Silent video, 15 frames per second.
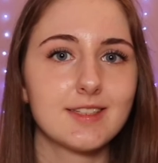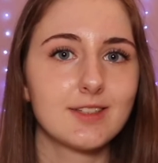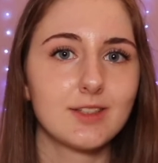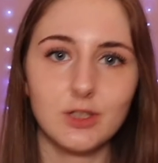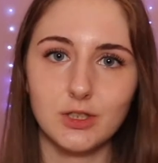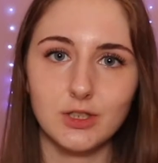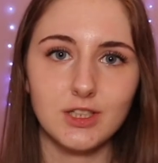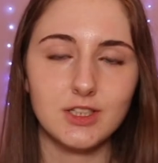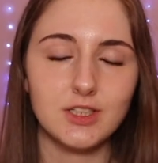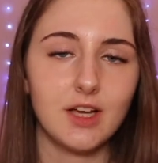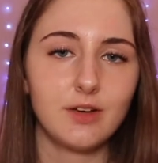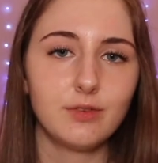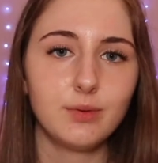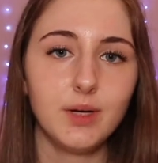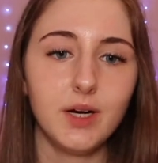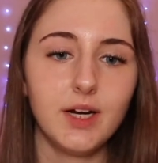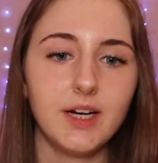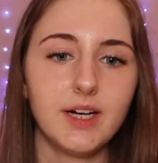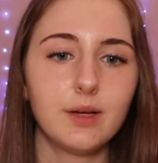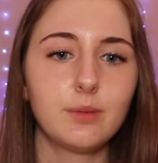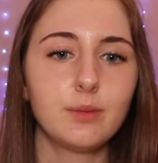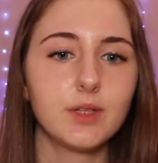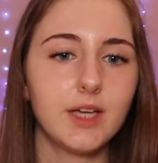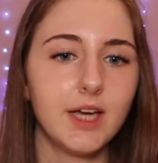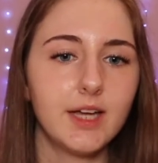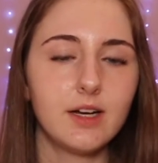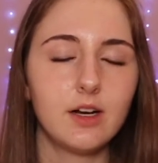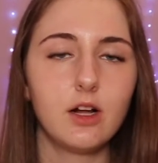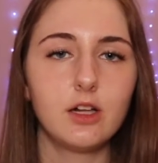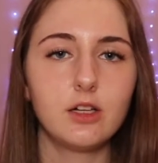learning software and I will
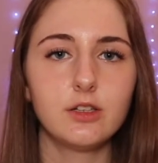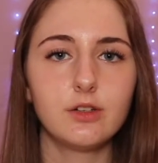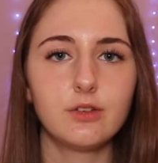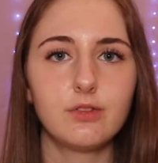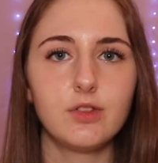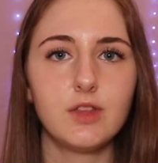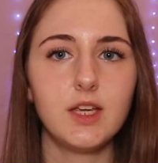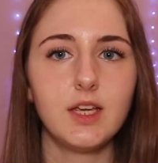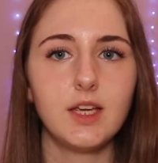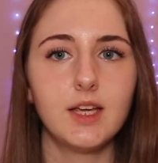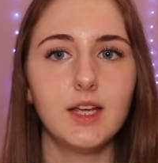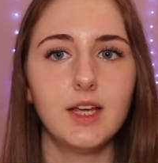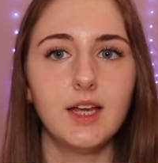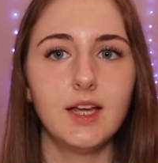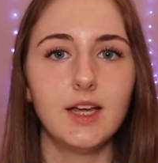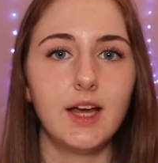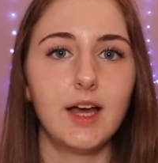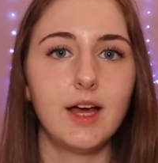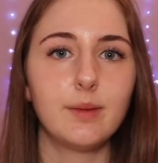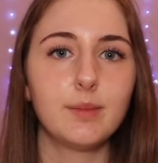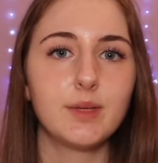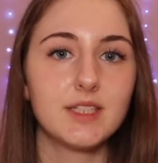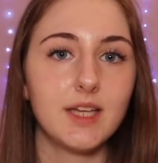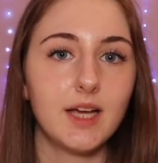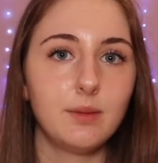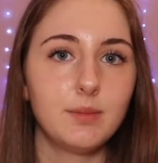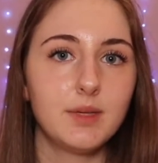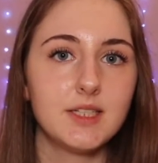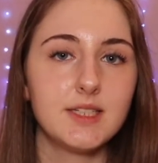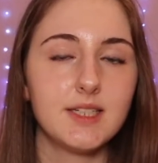get all of the
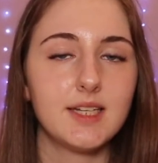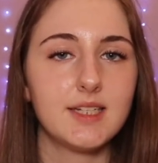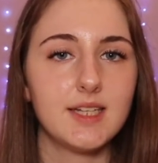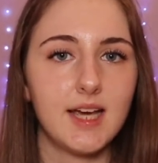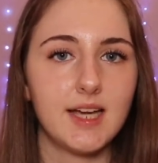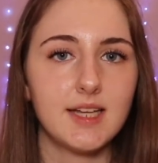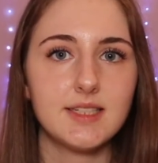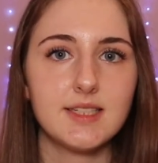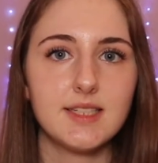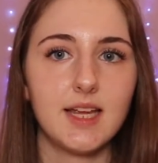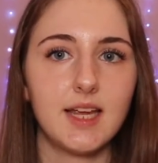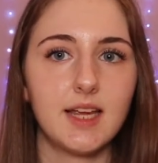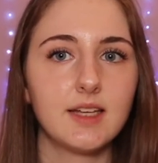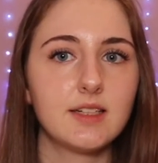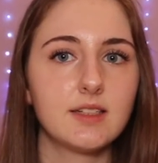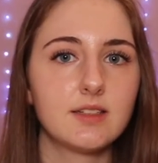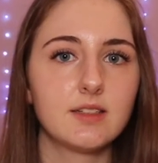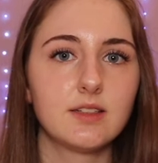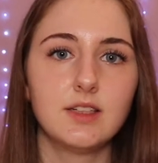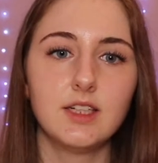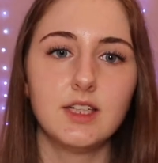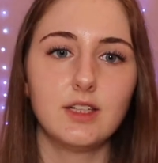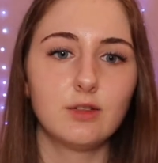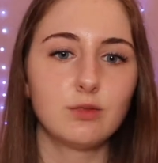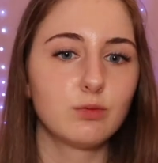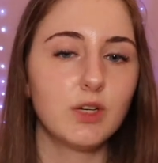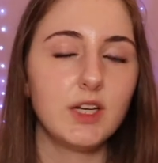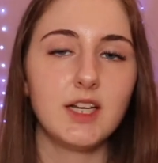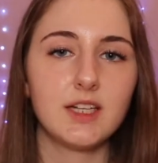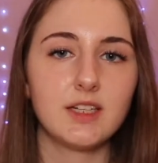assignments and tests and
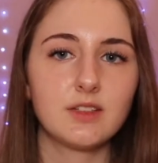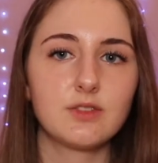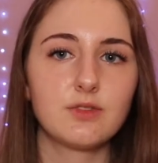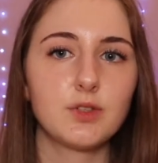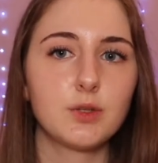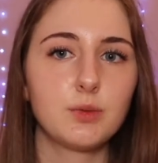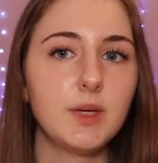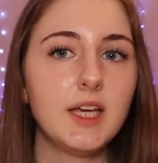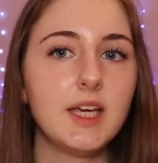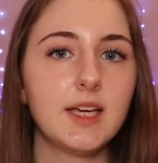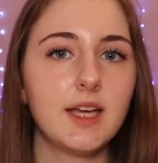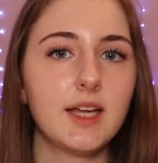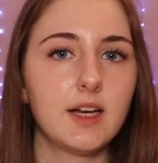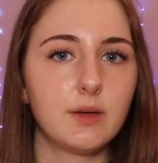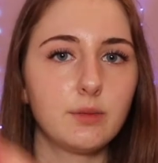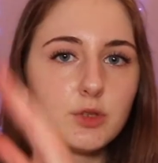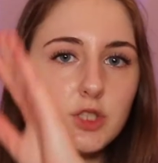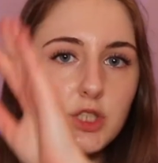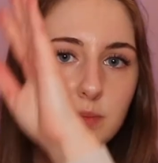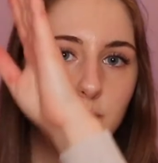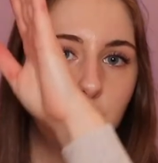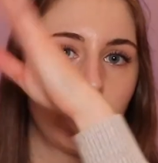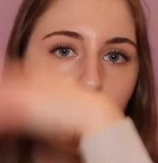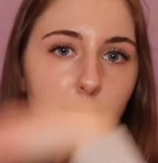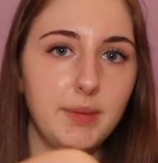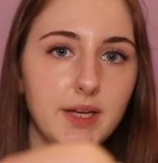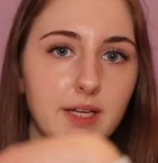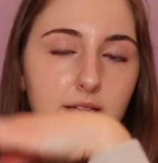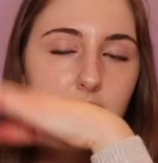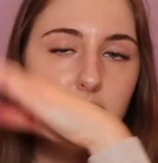readings for the week, and I will just put a
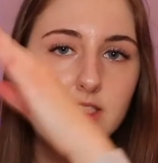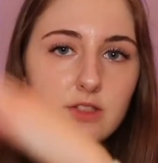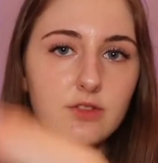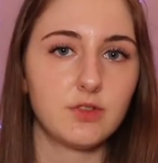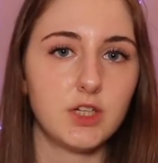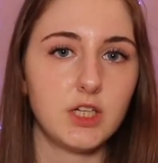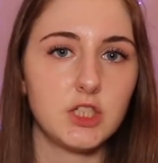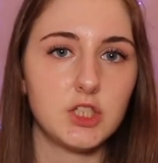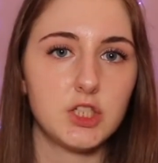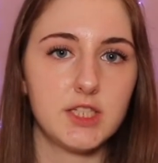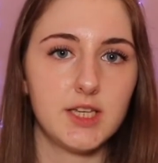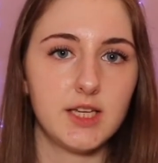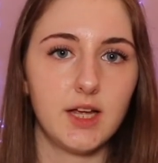big list for each